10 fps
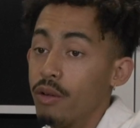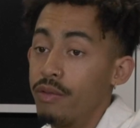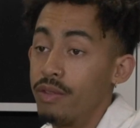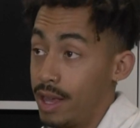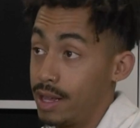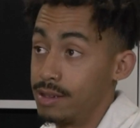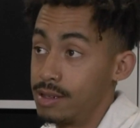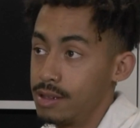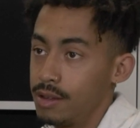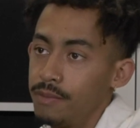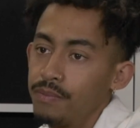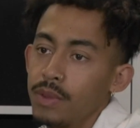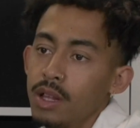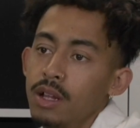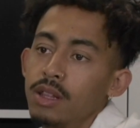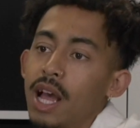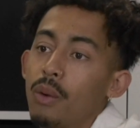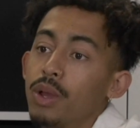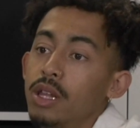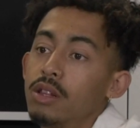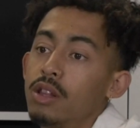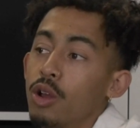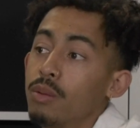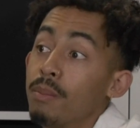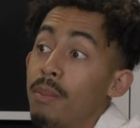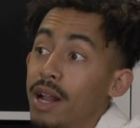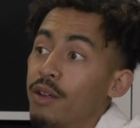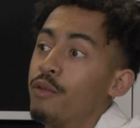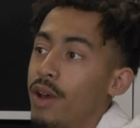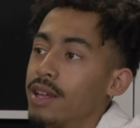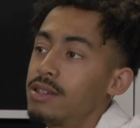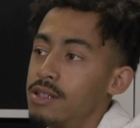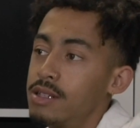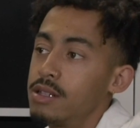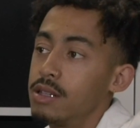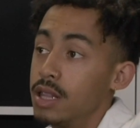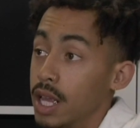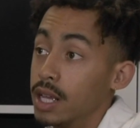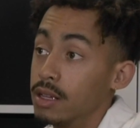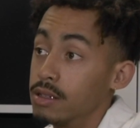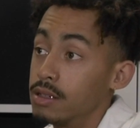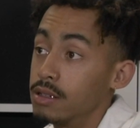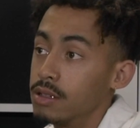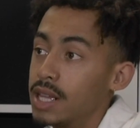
of things. Yeah. That we don't manifest things.